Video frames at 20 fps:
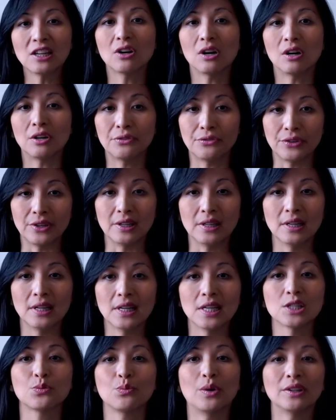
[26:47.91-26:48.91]
Coffee
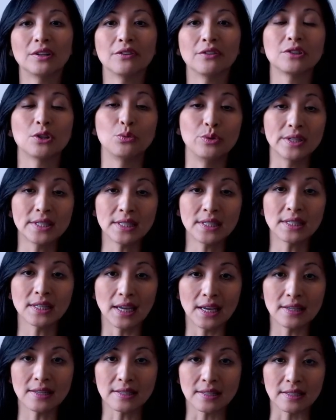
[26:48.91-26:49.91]
is one of the recent
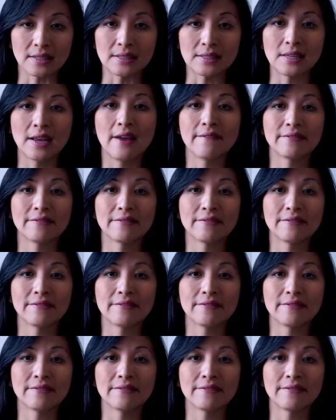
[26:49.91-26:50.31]
cases